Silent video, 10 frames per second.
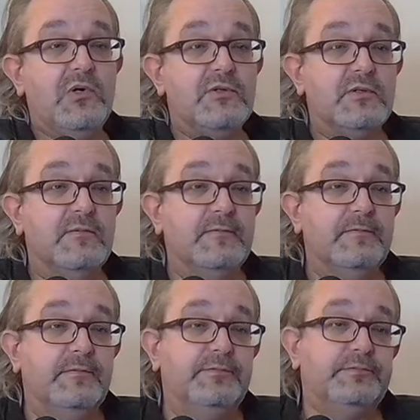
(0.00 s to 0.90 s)
Maybe we
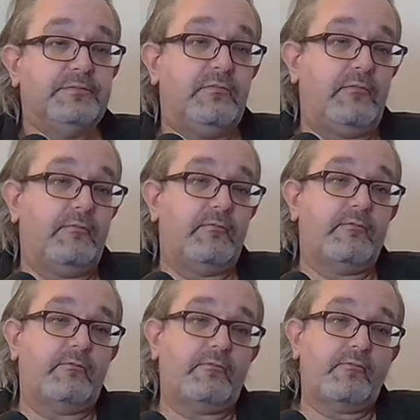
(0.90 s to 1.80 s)
are AI
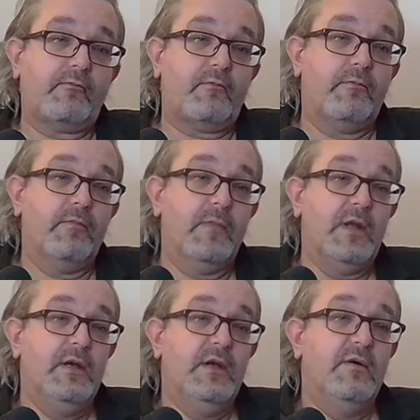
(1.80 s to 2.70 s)
bots ourselves.
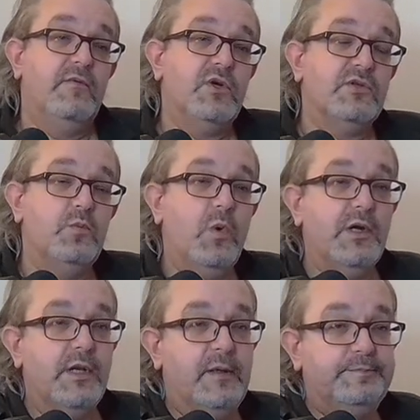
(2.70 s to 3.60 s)
Version
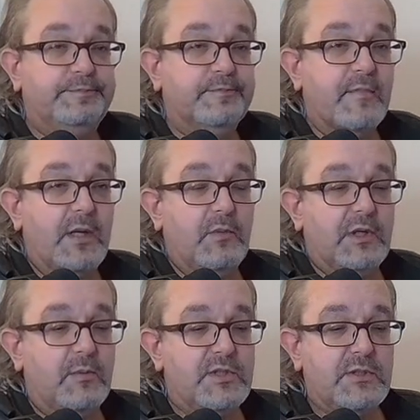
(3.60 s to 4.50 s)
1, and we're
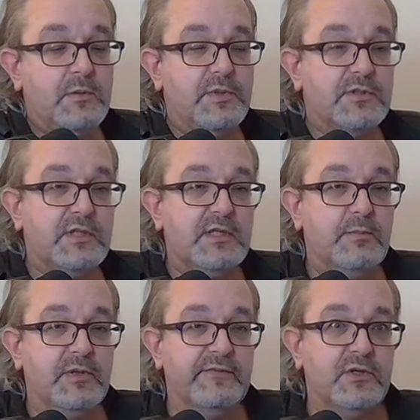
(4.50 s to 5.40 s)
going to be superseded
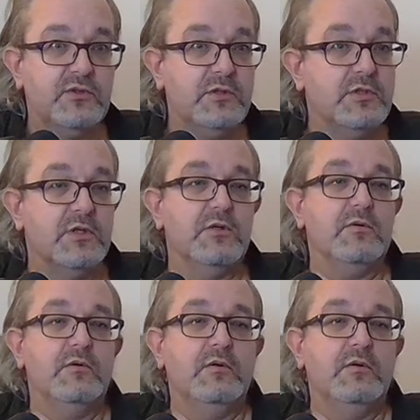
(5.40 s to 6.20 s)
by version 2.